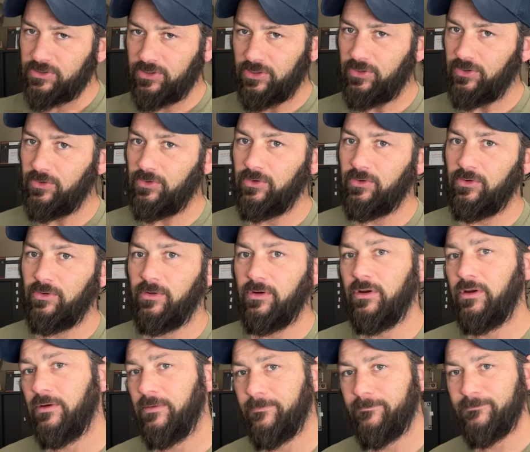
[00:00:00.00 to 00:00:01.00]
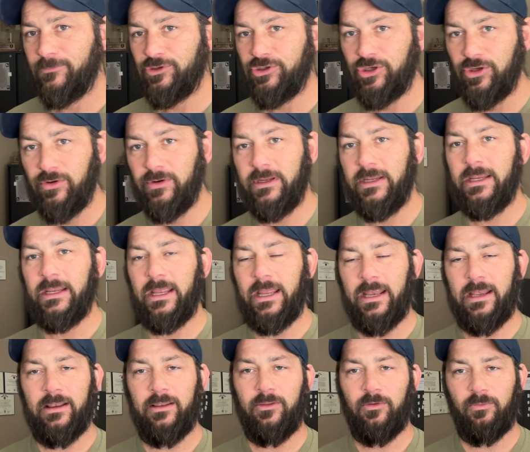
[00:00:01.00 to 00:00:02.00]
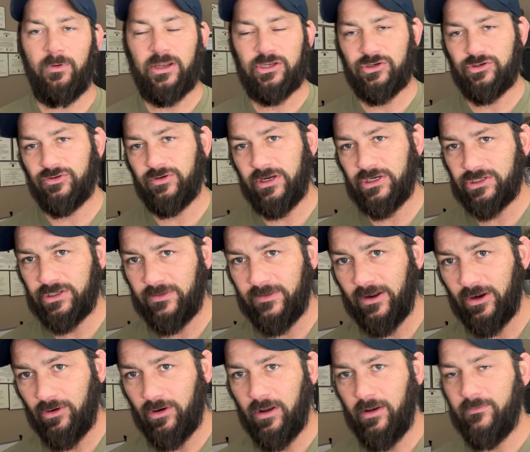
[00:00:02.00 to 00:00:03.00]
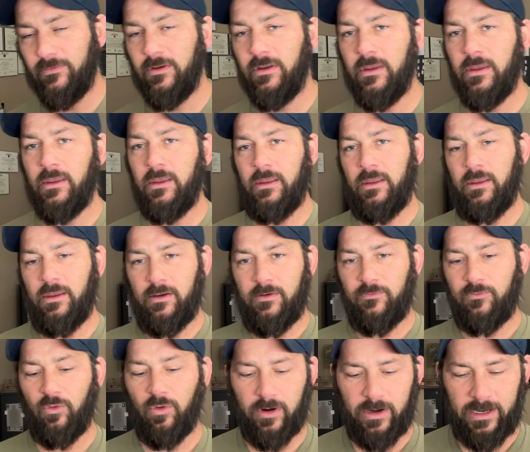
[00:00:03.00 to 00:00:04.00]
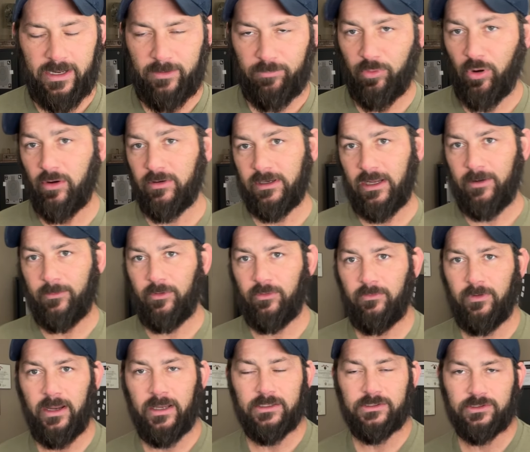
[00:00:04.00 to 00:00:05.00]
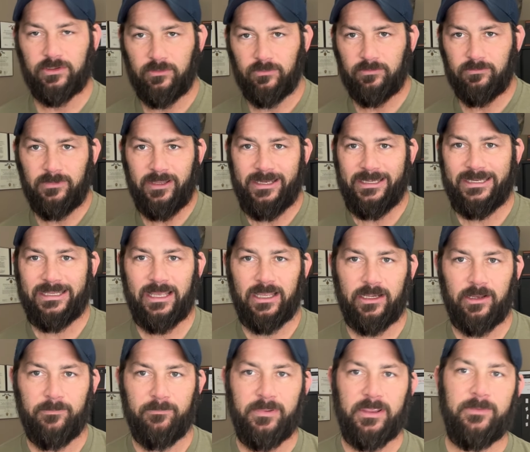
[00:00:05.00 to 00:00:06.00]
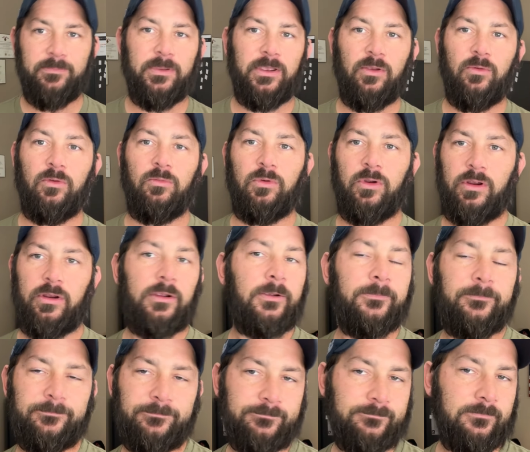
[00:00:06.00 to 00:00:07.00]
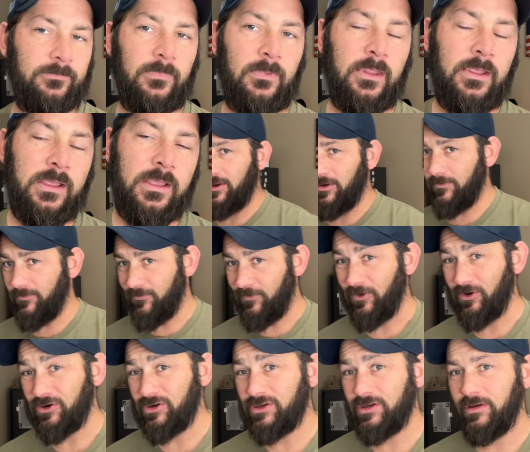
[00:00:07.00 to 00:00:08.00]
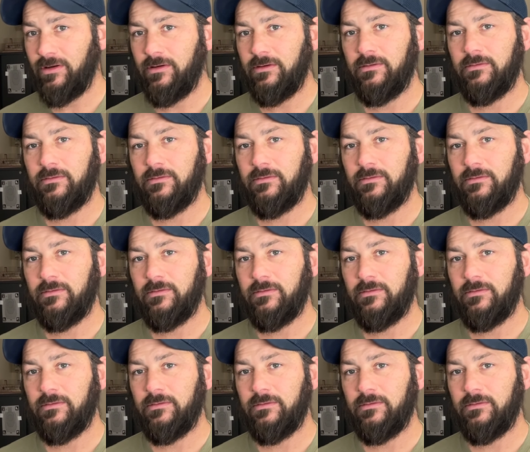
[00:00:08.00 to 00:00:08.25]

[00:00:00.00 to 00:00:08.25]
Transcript: to shooting and the registration thereof for a pro timer, right? So any kind of beeping would work. Set your first